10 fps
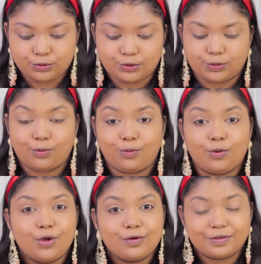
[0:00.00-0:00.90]
So
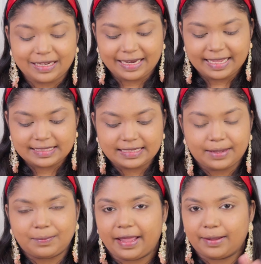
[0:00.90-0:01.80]
for the next
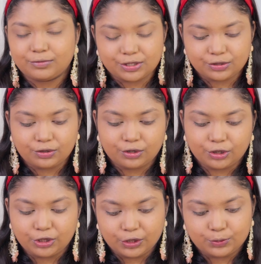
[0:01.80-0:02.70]
step, I'm just going
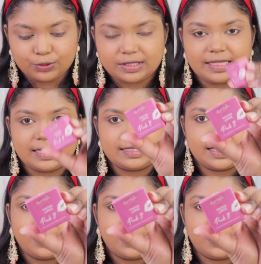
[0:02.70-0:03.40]
to use this